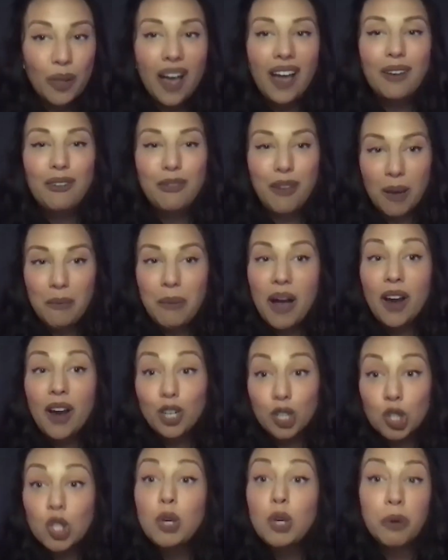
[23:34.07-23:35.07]
like
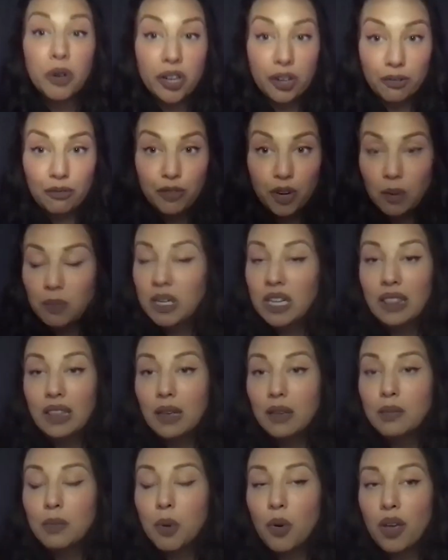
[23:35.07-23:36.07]
vampires super confirmed at
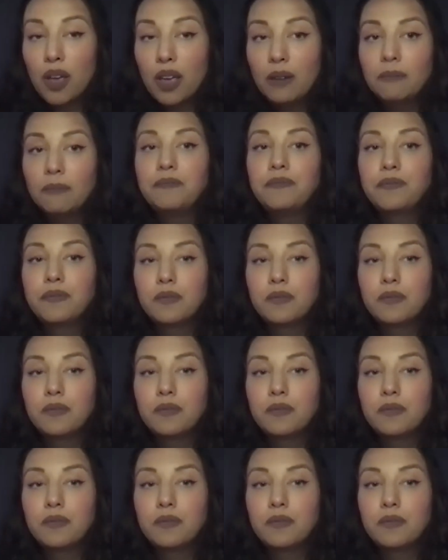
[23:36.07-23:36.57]
this point.